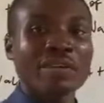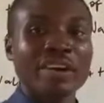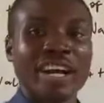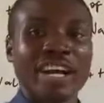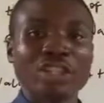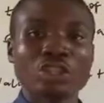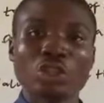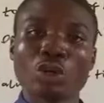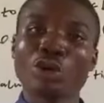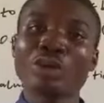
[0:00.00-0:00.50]

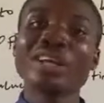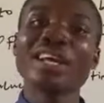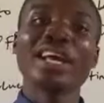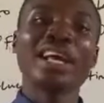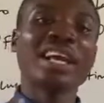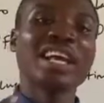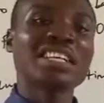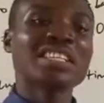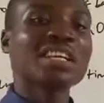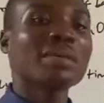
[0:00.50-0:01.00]
reaction,
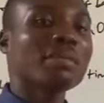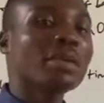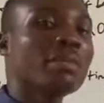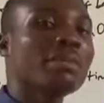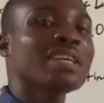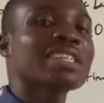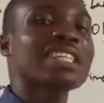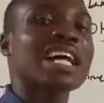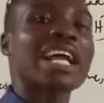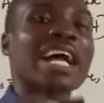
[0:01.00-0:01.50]
it simply
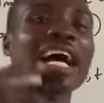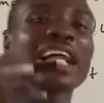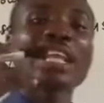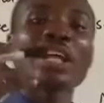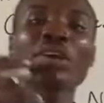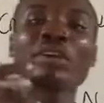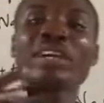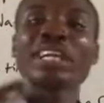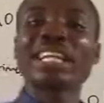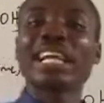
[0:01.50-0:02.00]
means that at the
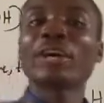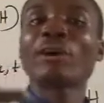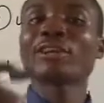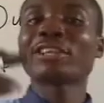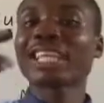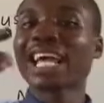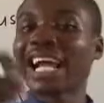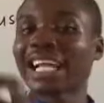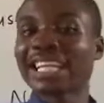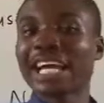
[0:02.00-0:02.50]
end of the day, your
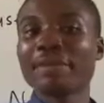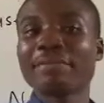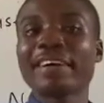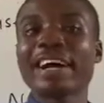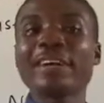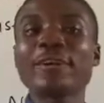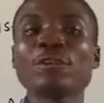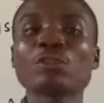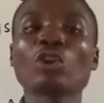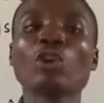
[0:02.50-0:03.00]
titer
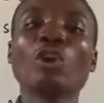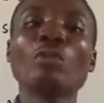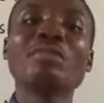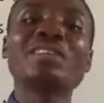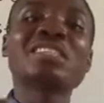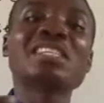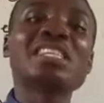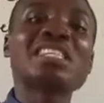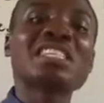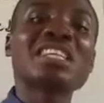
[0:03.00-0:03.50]
value is going to be
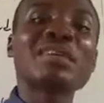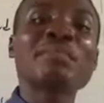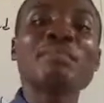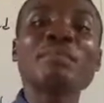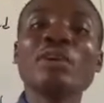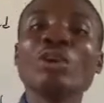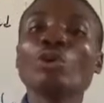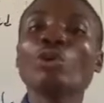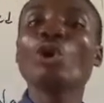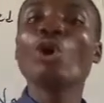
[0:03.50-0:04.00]
16
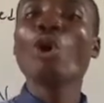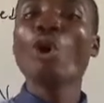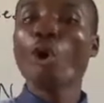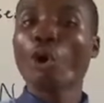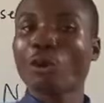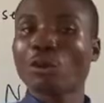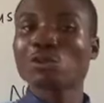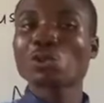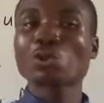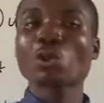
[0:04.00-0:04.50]
mole
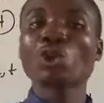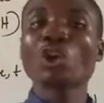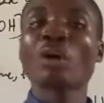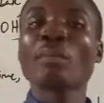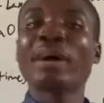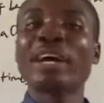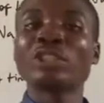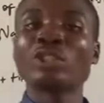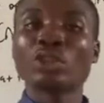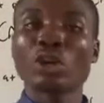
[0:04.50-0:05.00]
of sodium
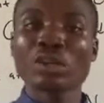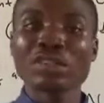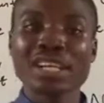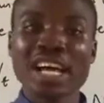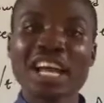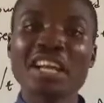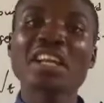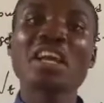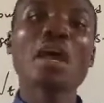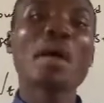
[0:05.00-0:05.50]

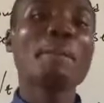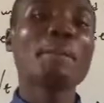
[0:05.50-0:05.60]
hydroxide,